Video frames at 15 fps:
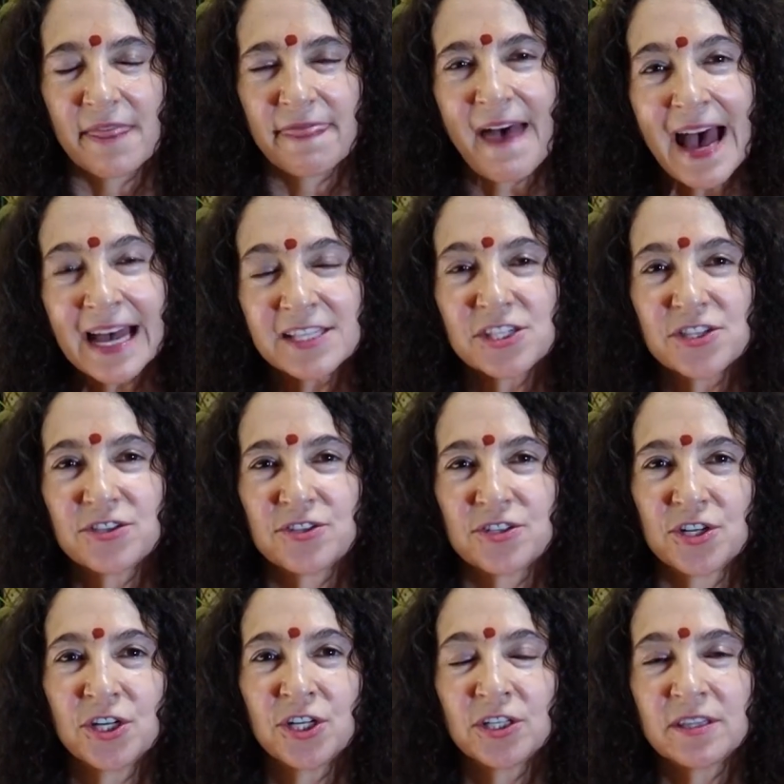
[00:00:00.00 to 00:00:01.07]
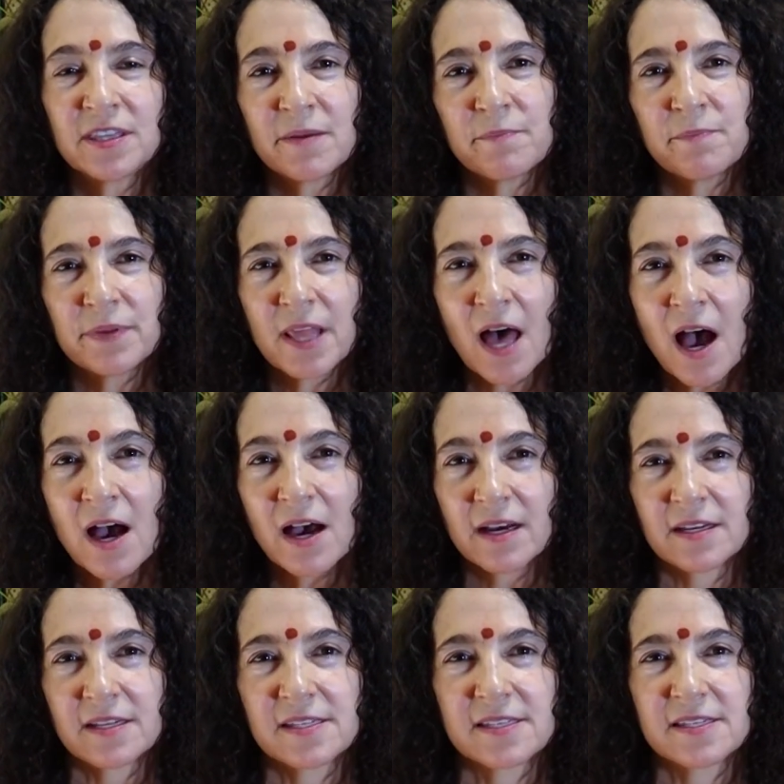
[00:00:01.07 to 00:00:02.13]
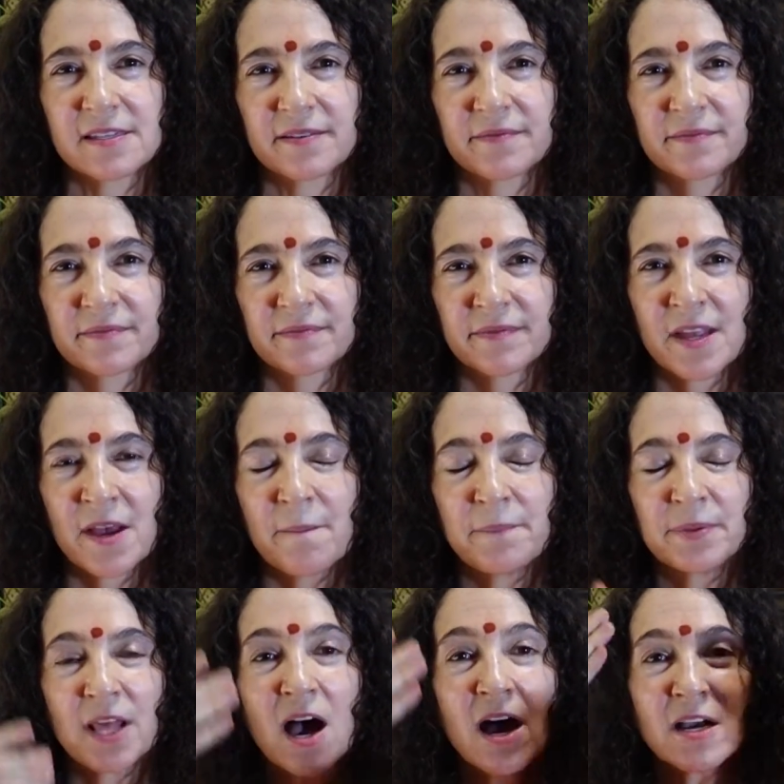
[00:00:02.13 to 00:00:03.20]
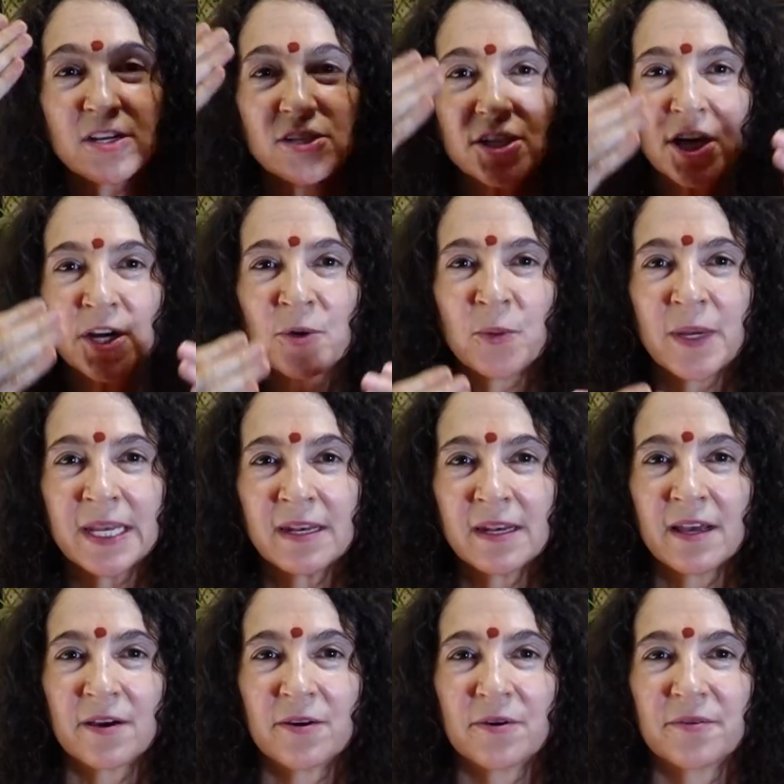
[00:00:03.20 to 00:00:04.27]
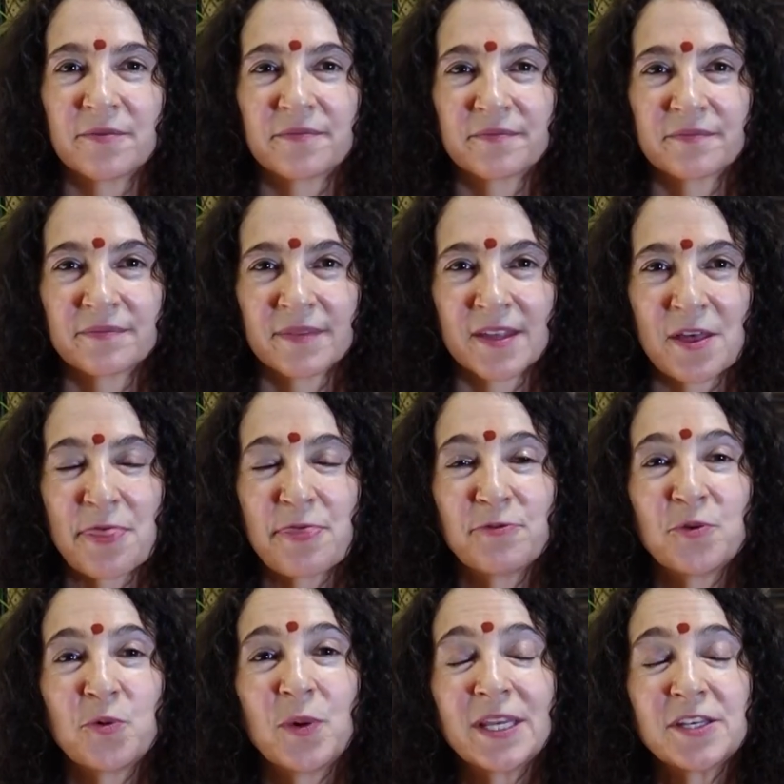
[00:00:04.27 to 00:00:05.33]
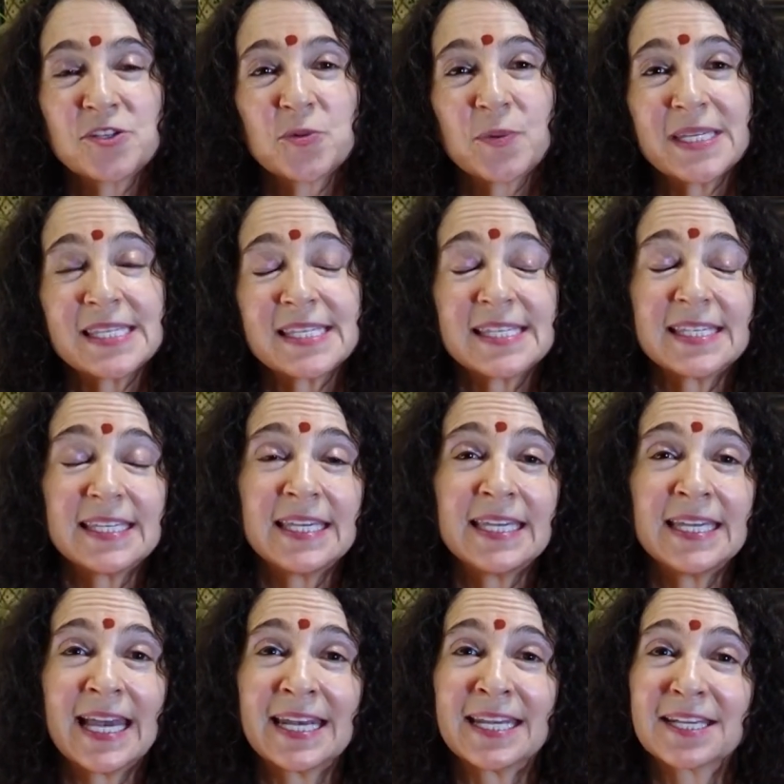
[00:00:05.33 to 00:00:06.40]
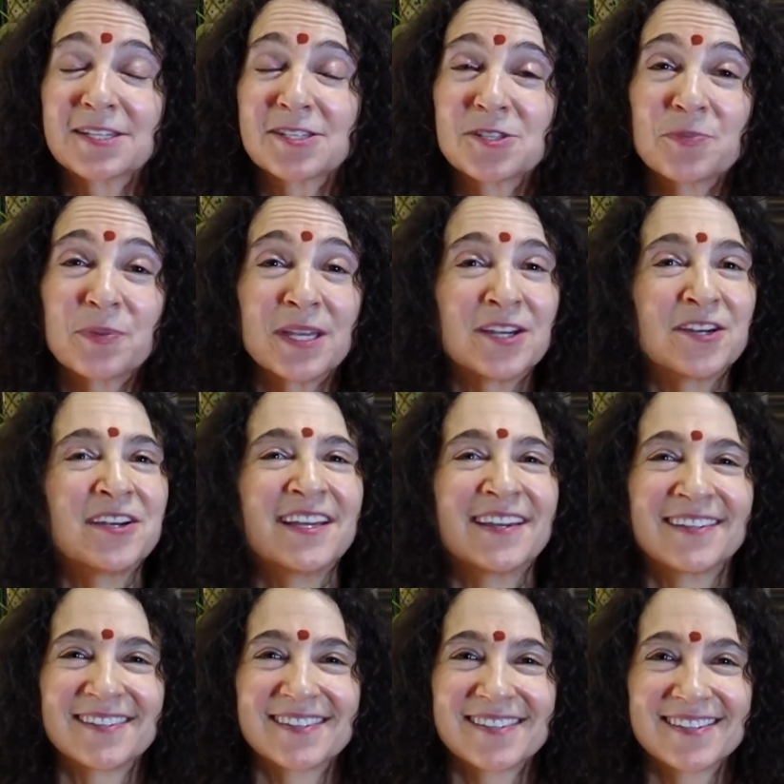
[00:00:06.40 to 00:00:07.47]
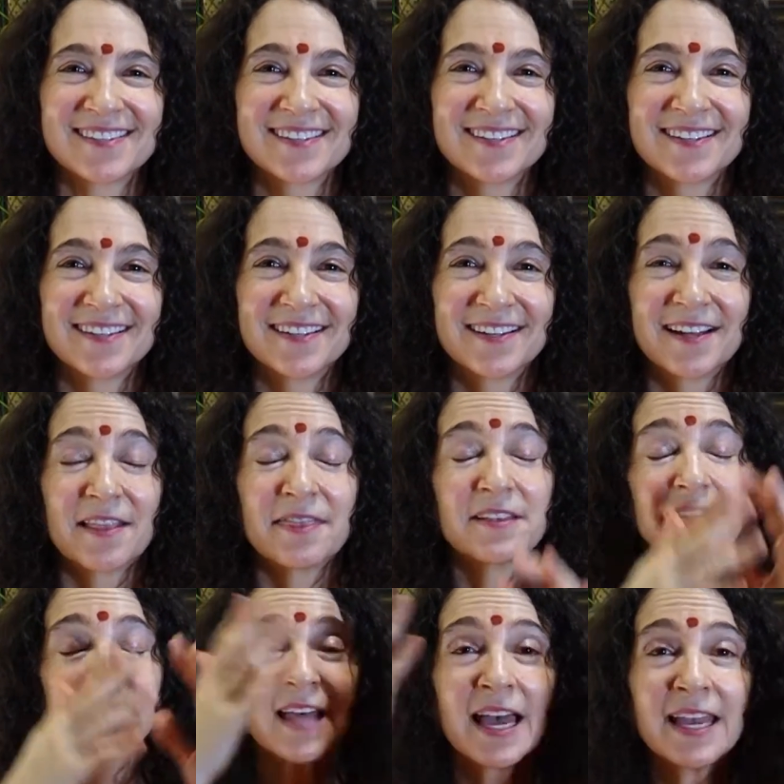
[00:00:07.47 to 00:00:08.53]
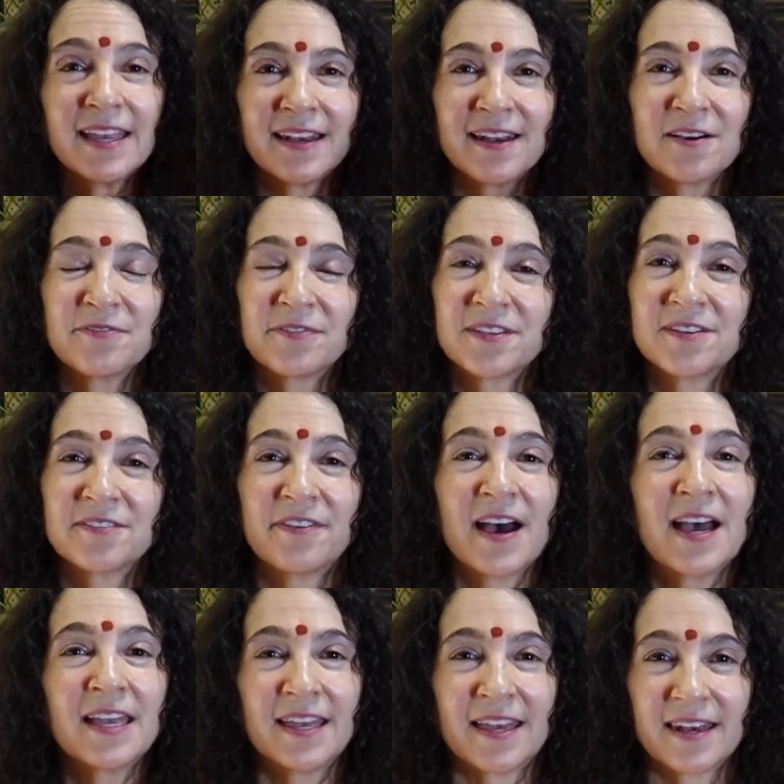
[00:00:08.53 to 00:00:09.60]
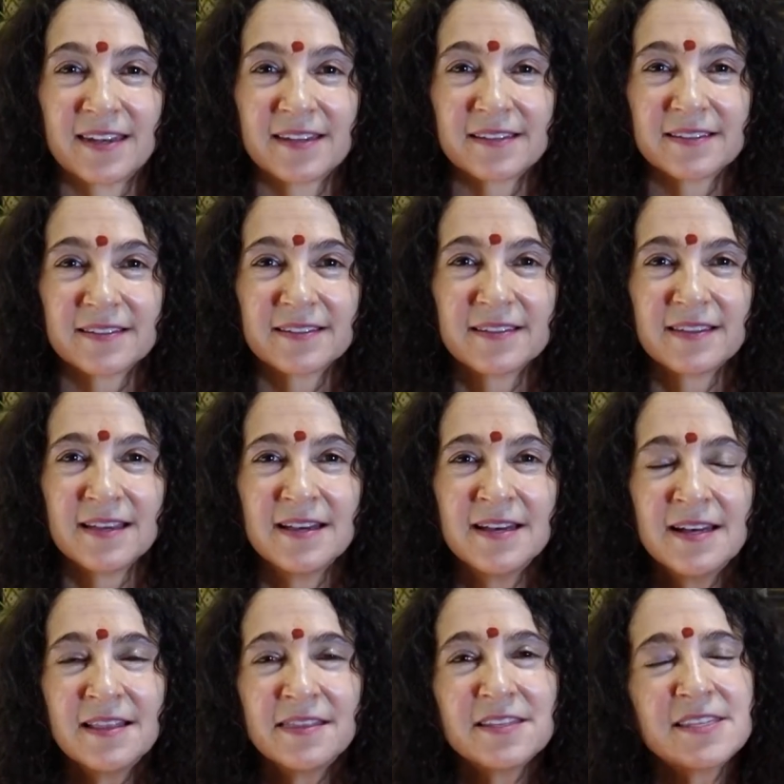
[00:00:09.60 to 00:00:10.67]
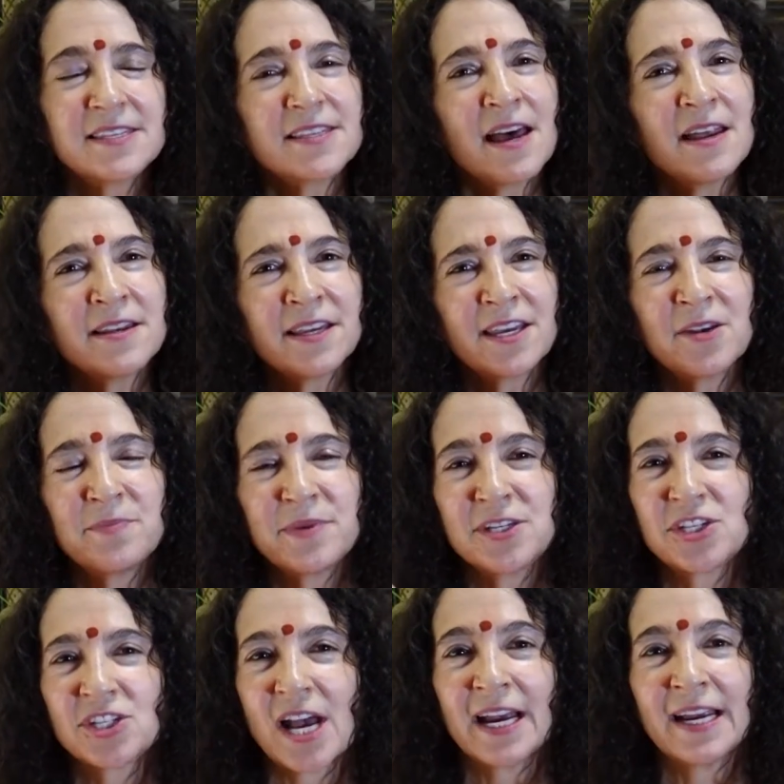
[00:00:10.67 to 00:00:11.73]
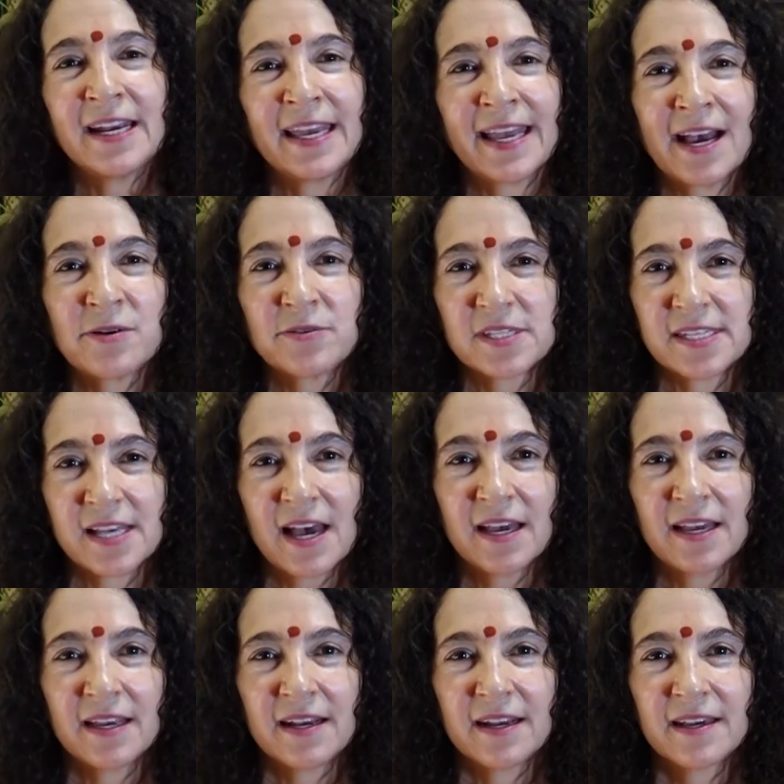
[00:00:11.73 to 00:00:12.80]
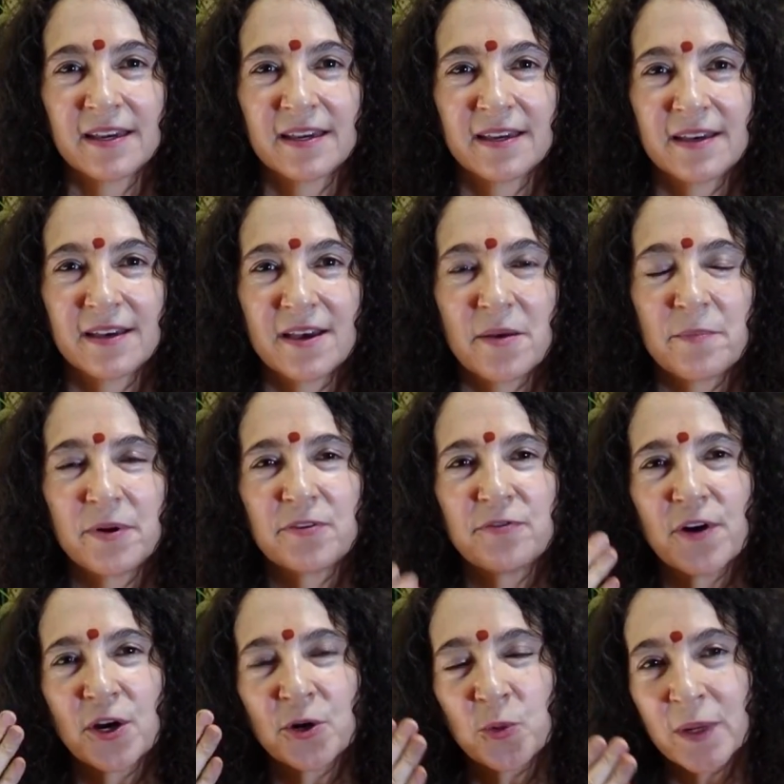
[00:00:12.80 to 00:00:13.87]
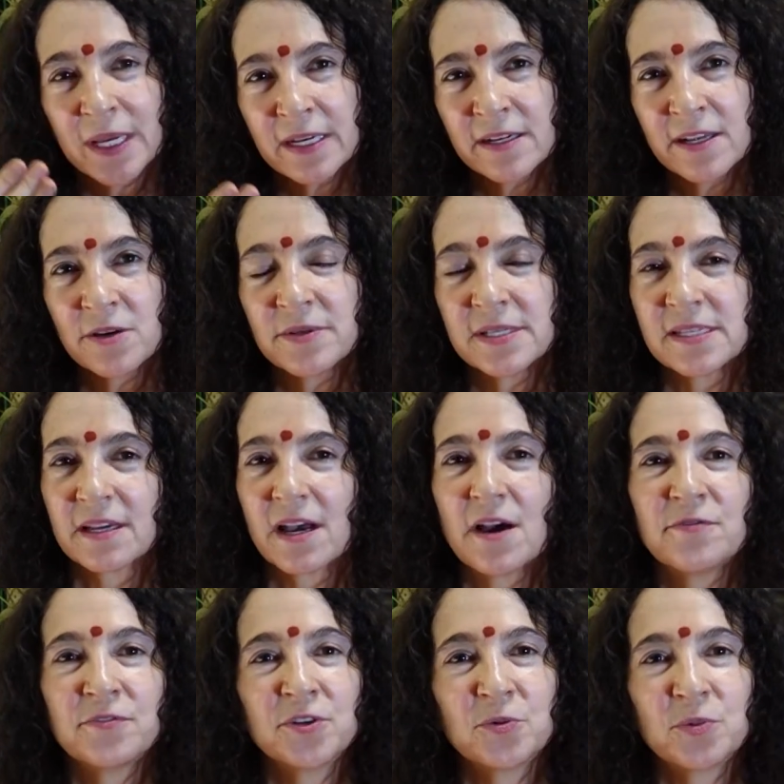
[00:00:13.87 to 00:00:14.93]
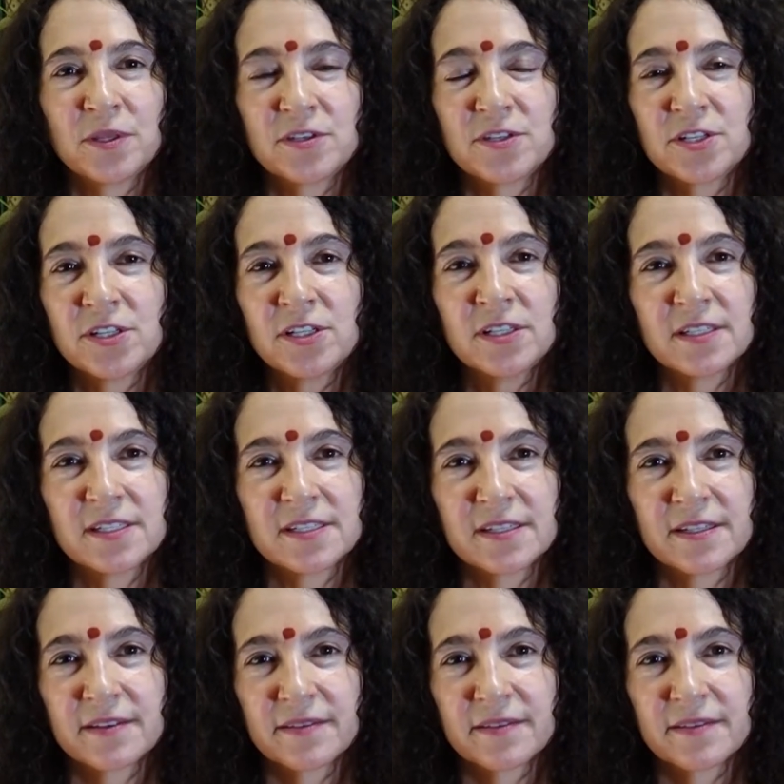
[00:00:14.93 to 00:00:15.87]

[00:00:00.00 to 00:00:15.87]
That's the dirt that blocks our window through which we see and experience the light of the divine. The sun can be shining outside, but if our window is covered with dirt,